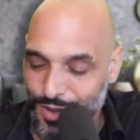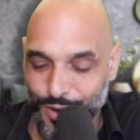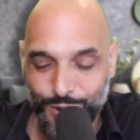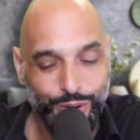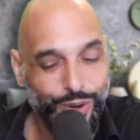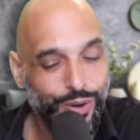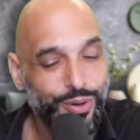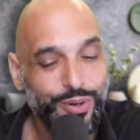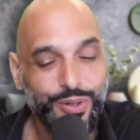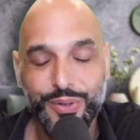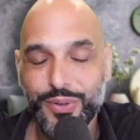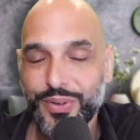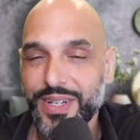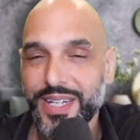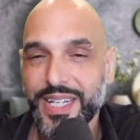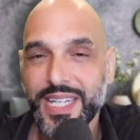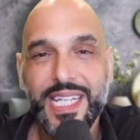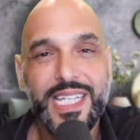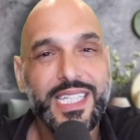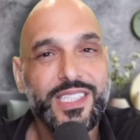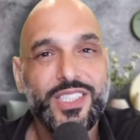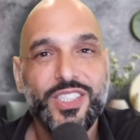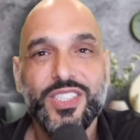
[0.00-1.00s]

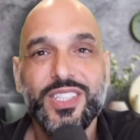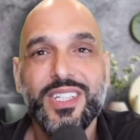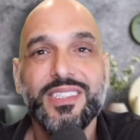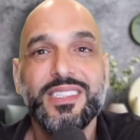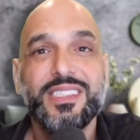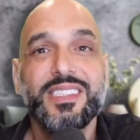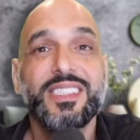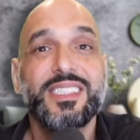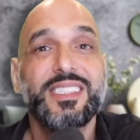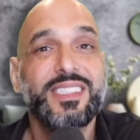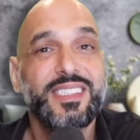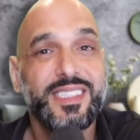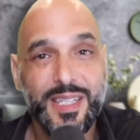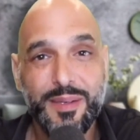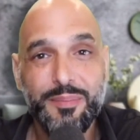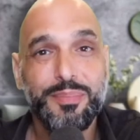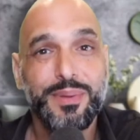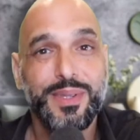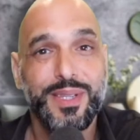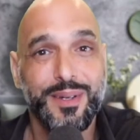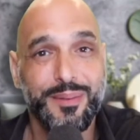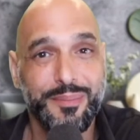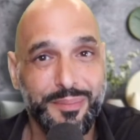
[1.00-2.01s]
Hoarding, it's just a
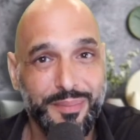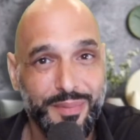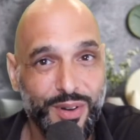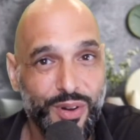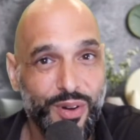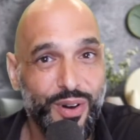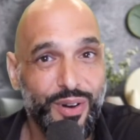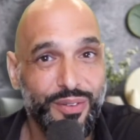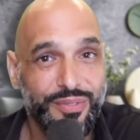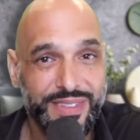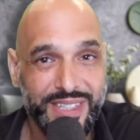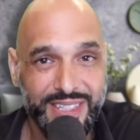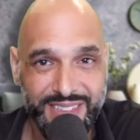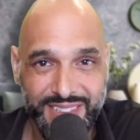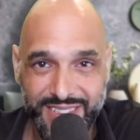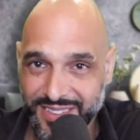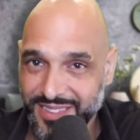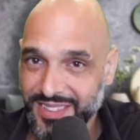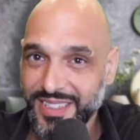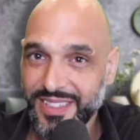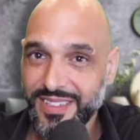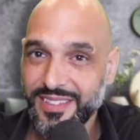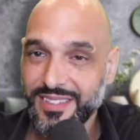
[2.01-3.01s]
symptom of the
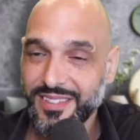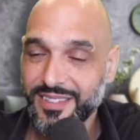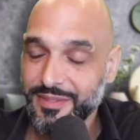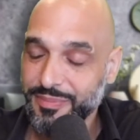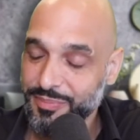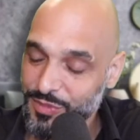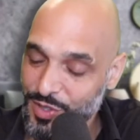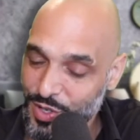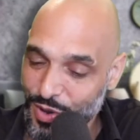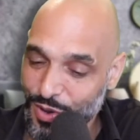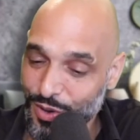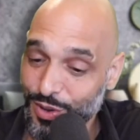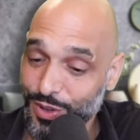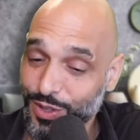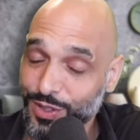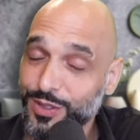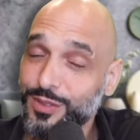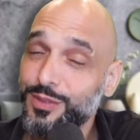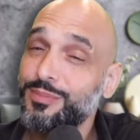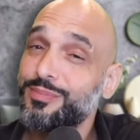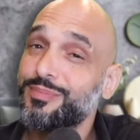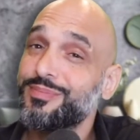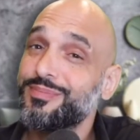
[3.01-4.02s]
disease
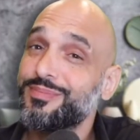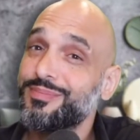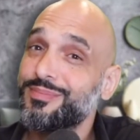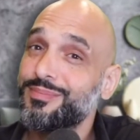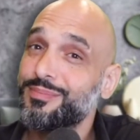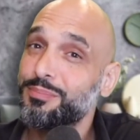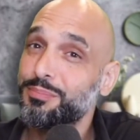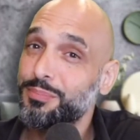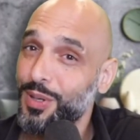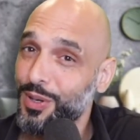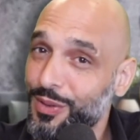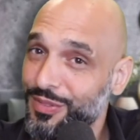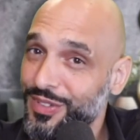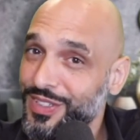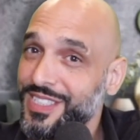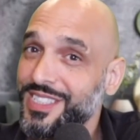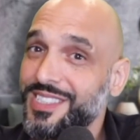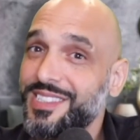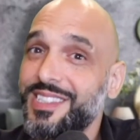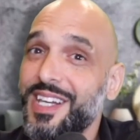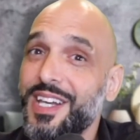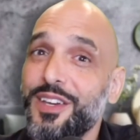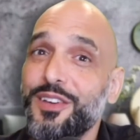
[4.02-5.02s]
called
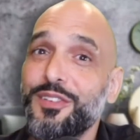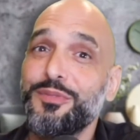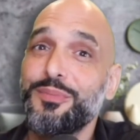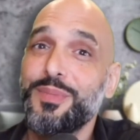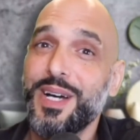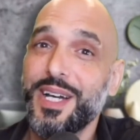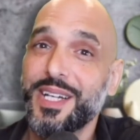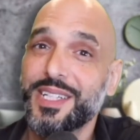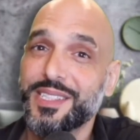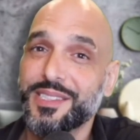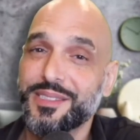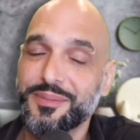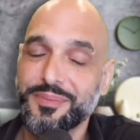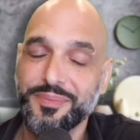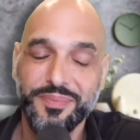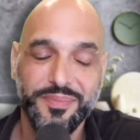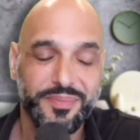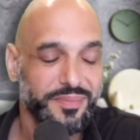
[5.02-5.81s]
poverty state of mind.